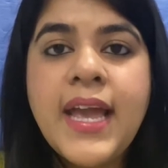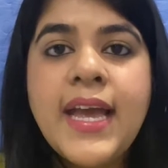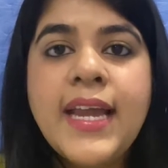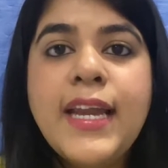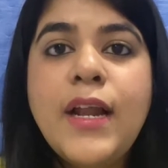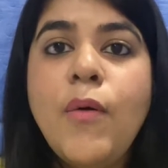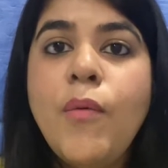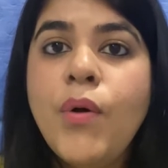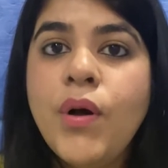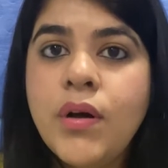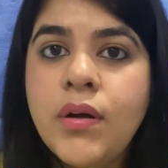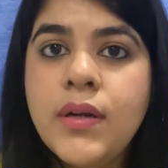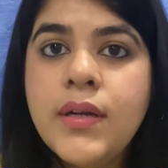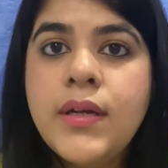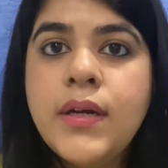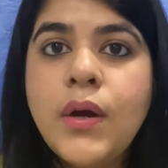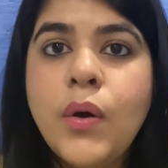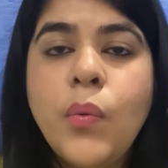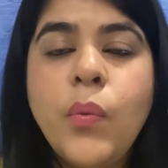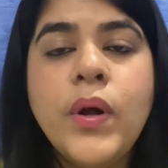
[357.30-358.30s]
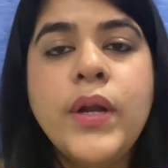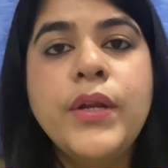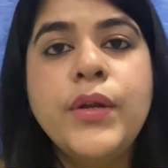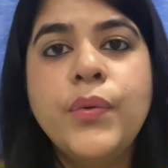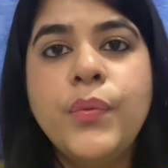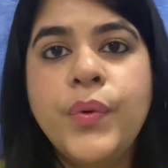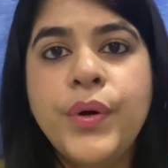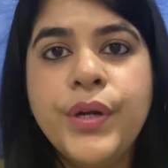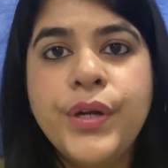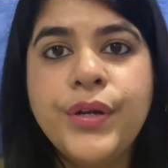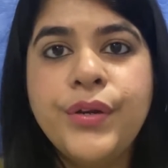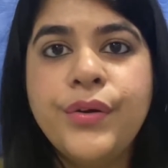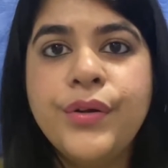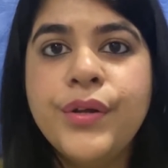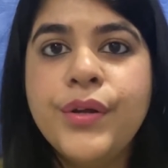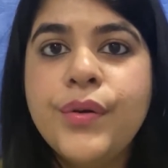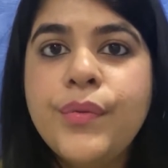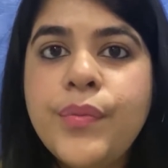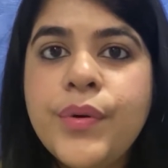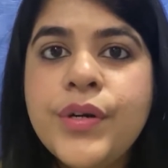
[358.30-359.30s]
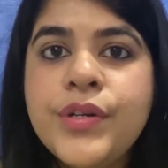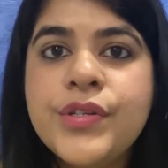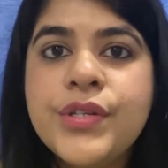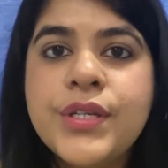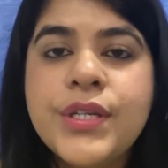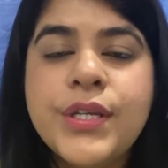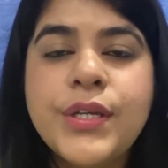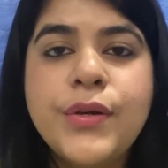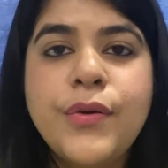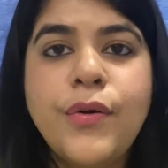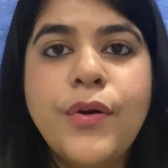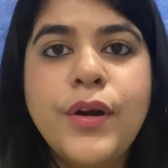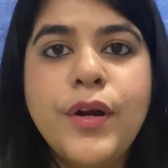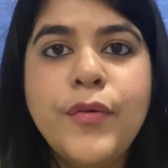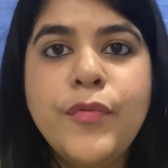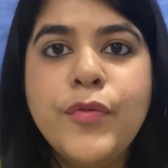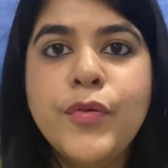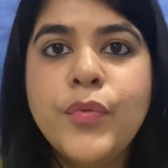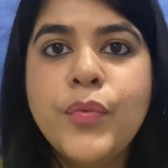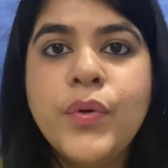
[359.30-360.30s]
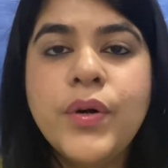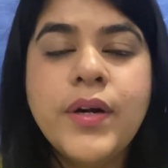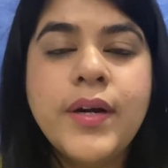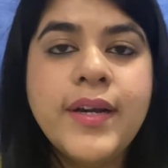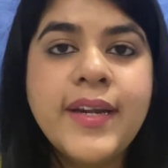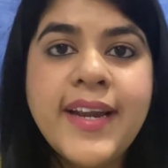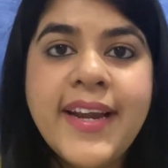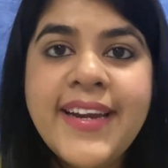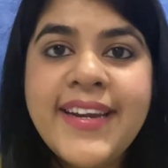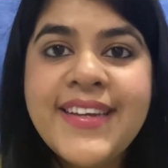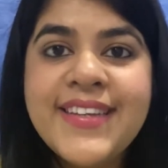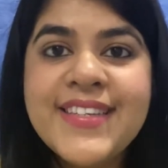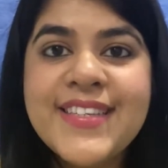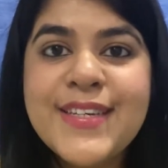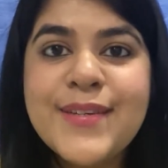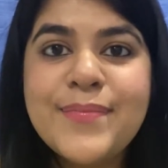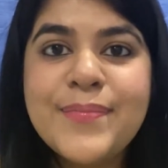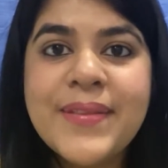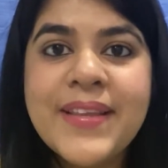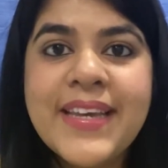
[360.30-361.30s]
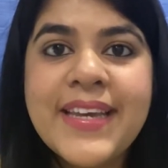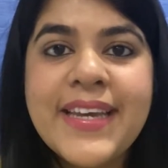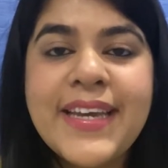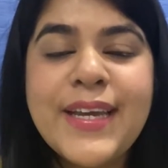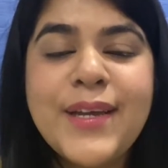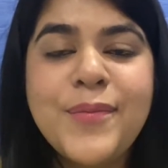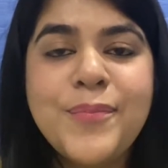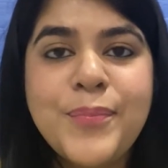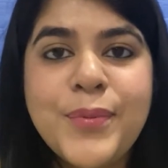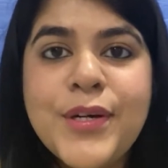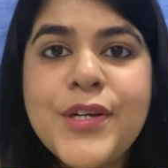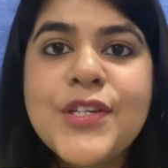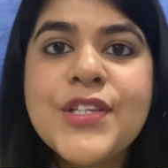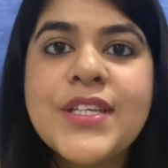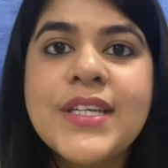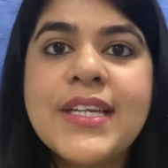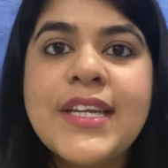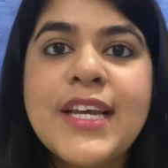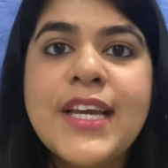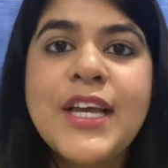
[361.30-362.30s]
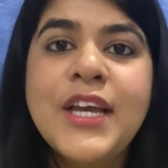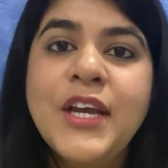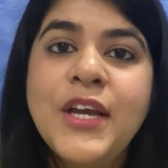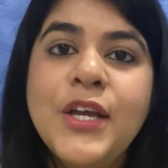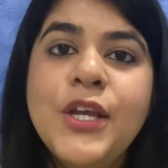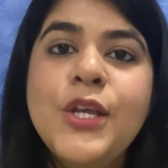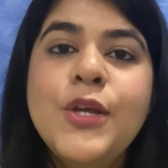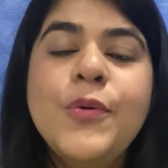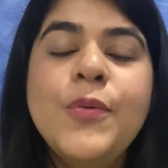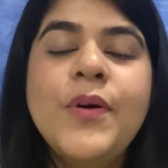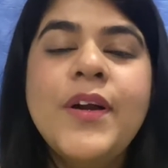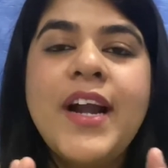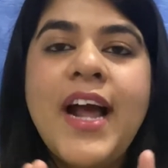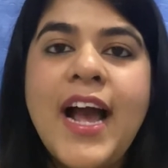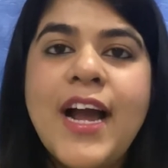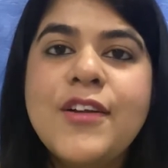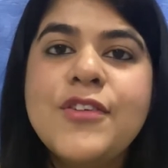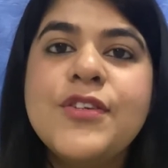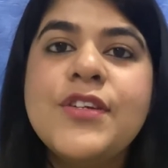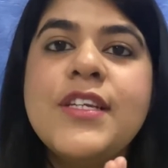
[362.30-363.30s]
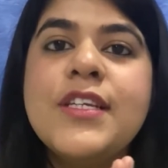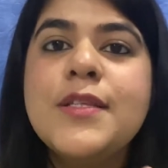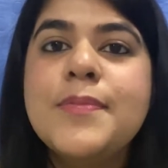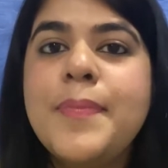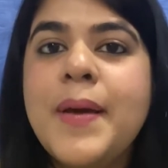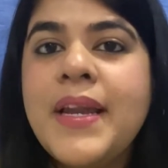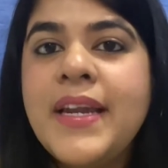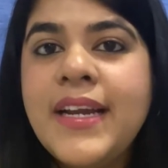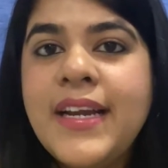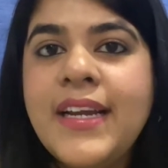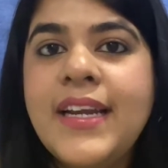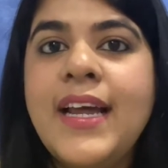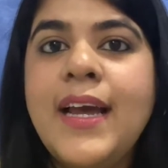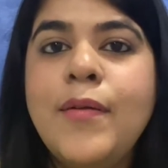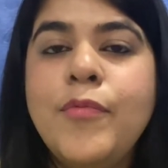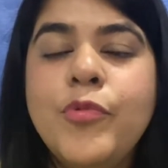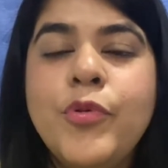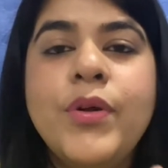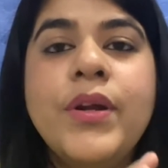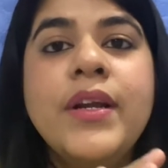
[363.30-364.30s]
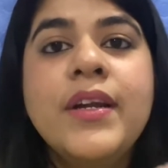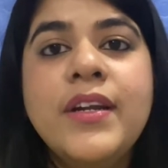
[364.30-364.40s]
Now, earlier when you were in your university, or if you were attending something in person, you were actually spending time doing